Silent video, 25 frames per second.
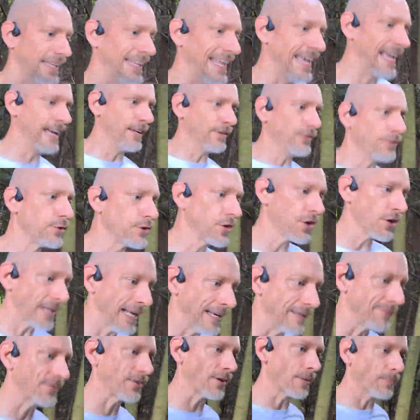head, you could have
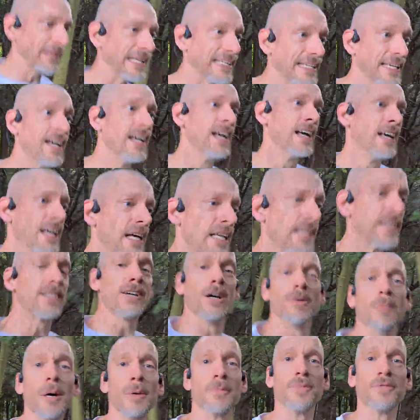somebody come
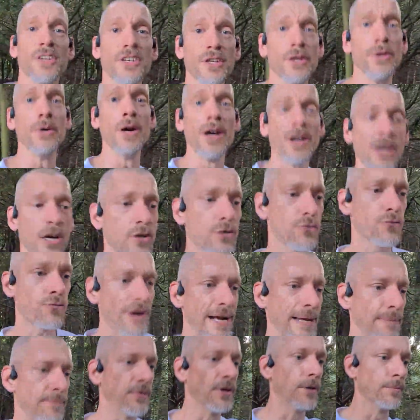up to you, grab
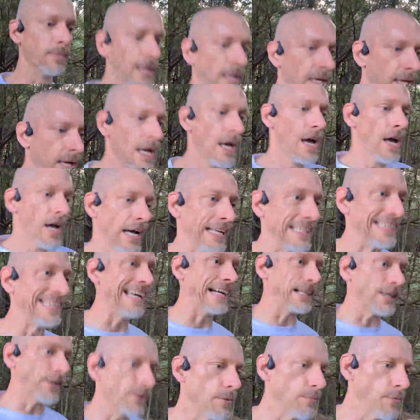them and
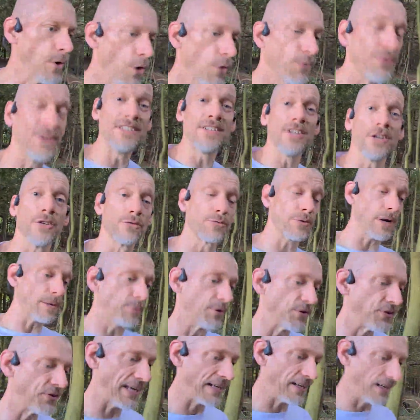yank them off. It does
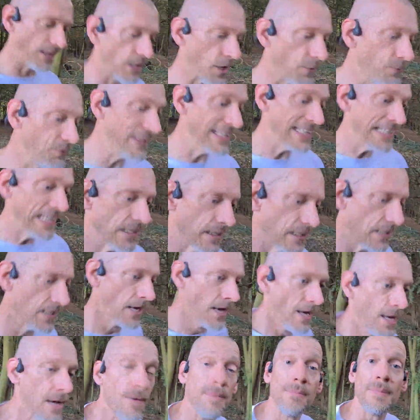represent a convenient
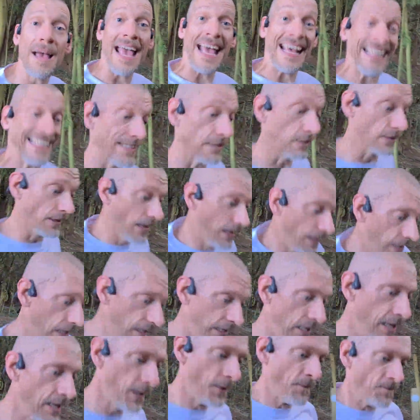handle
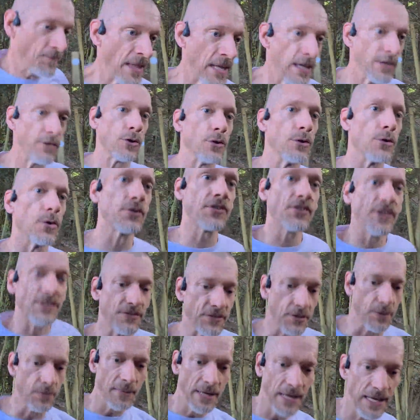to your
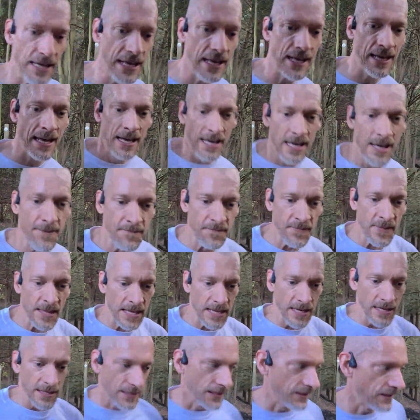system,
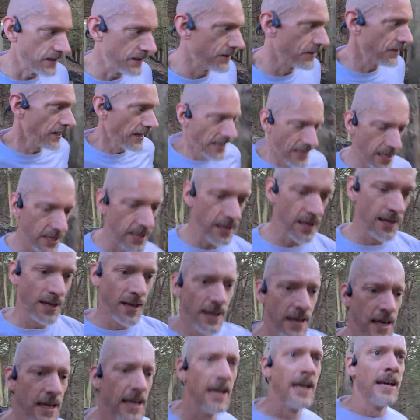and
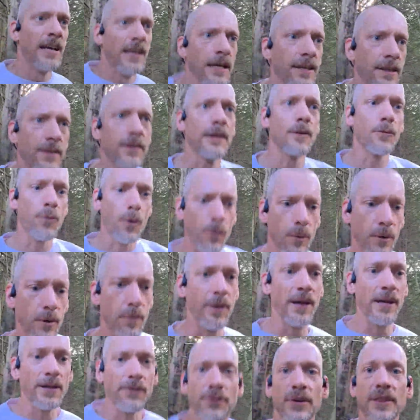I think what we were
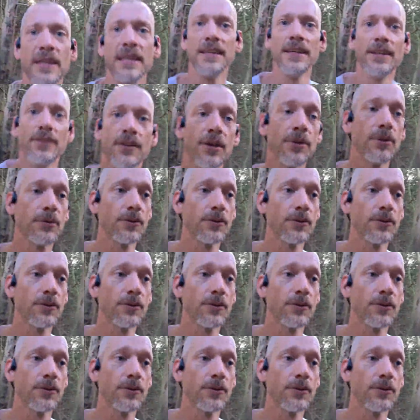paying for these was